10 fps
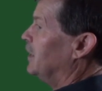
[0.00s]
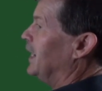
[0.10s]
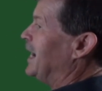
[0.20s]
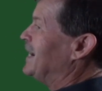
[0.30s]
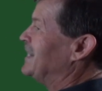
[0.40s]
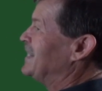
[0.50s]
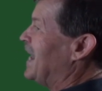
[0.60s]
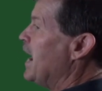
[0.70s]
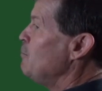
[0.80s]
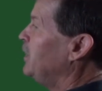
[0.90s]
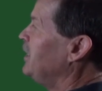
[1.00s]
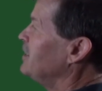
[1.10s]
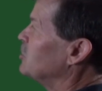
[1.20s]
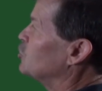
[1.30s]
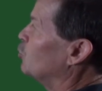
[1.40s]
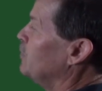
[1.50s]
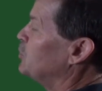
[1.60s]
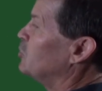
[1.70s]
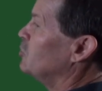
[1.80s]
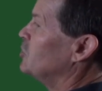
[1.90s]
examining the
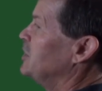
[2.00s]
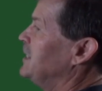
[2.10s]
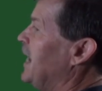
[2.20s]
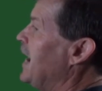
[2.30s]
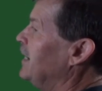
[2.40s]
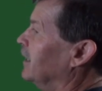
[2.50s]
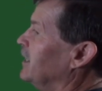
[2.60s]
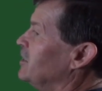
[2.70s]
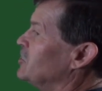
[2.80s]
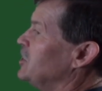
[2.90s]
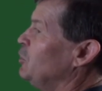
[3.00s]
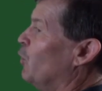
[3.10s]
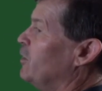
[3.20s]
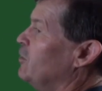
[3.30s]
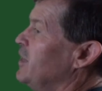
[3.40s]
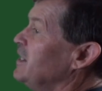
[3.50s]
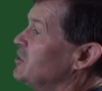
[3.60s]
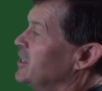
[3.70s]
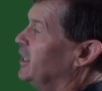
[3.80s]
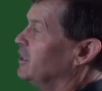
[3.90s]
scriptures daily to see whether
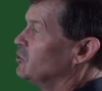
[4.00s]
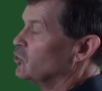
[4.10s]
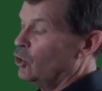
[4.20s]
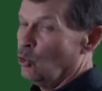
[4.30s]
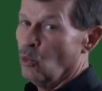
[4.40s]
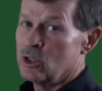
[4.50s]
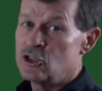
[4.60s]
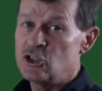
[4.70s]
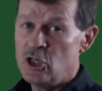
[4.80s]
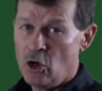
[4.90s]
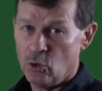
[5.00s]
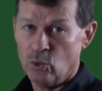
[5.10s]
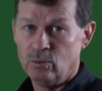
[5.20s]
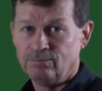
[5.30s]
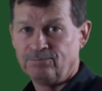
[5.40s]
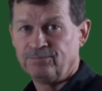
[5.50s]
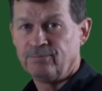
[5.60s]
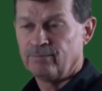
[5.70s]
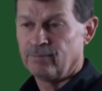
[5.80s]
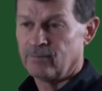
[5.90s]
these things were so."
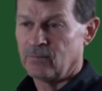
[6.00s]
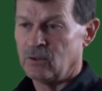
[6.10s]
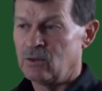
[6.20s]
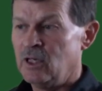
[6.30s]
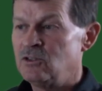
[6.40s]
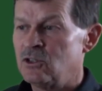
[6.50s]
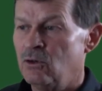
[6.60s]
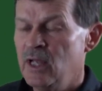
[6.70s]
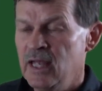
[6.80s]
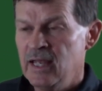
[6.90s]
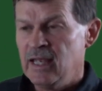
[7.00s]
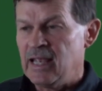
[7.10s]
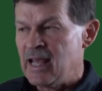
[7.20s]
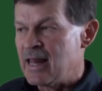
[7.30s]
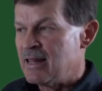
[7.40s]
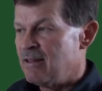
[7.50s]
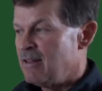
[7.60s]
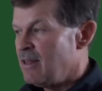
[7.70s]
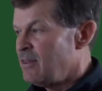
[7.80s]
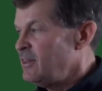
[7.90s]
Okay, so
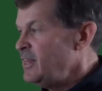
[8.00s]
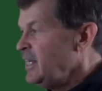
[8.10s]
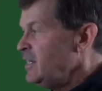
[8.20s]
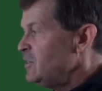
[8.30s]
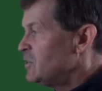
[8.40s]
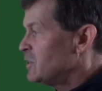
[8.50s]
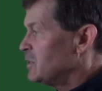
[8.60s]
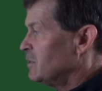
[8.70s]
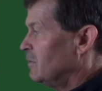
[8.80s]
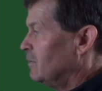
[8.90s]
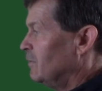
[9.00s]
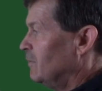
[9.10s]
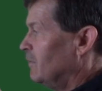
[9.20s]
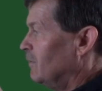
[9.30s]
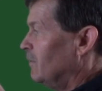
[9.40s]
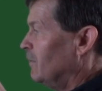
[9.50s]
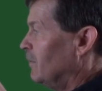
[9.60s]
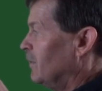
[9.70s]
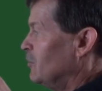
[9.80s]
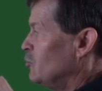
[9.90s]
these
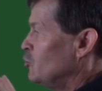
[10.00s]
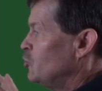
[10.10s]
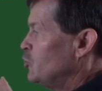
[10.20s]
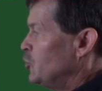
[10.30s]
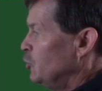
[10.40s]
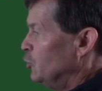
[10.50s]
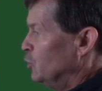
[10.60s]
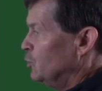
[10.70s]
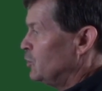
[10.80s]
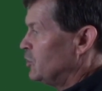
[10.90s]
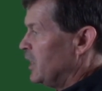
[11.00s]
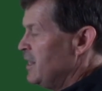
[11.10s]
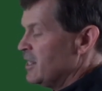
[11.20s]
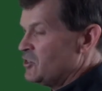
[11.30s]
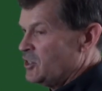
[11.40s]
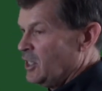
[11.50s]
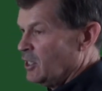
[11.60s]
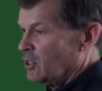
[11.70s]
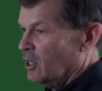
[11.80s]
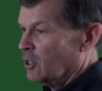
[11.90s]
Jews in the
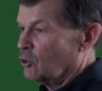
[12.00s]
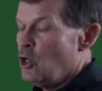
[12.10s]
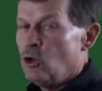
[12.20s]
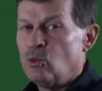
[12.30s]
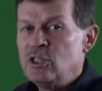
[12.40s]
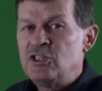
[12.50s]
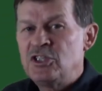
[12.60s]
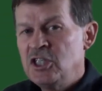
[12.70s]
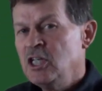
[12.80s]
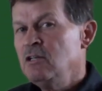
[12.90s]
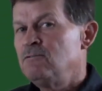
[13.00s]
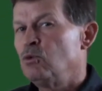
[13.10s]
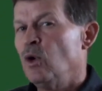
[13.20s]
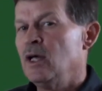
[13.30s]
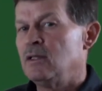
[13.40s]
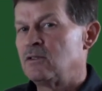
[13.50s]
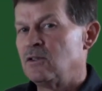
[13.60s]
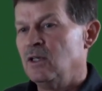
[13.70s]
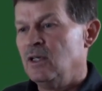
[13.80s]
synagogue received what